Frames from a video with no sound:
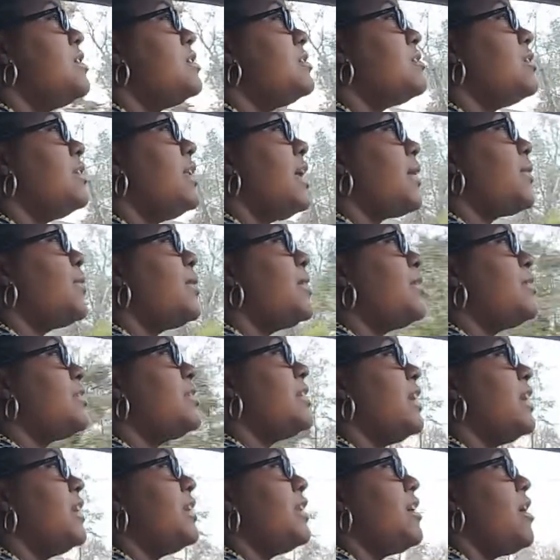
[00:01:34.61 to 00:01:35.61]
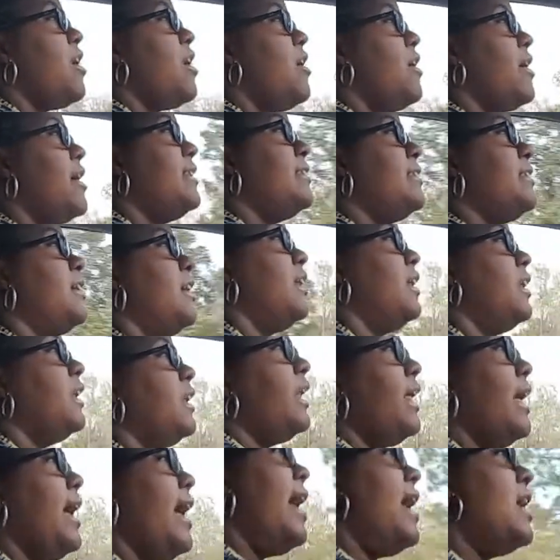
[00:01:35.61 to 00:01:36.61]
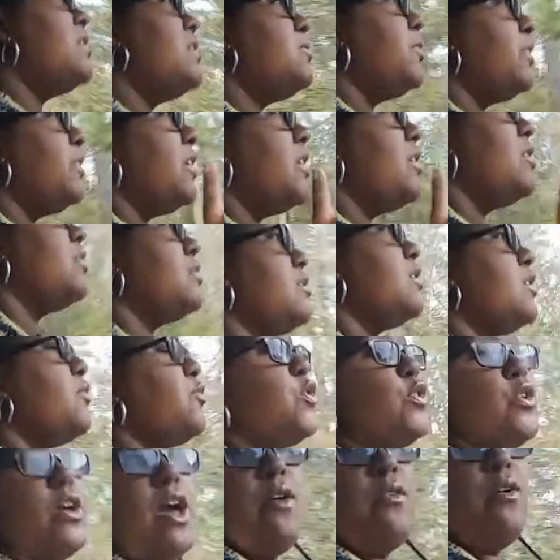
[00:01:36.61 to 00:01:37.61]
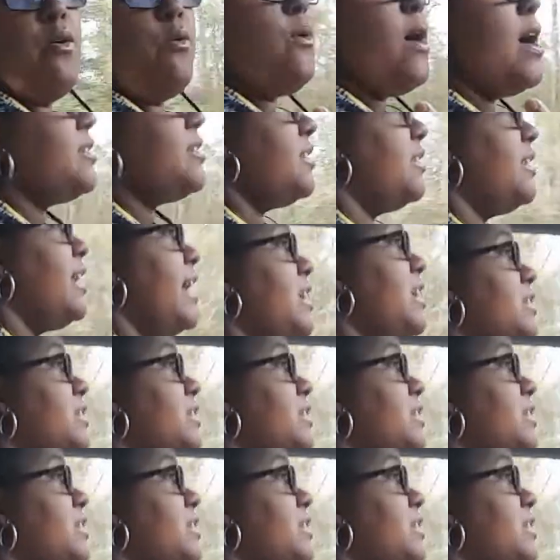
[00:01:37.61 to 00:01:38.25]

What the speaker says: So, like we were telling y'all in the last video, so if you haven't watched the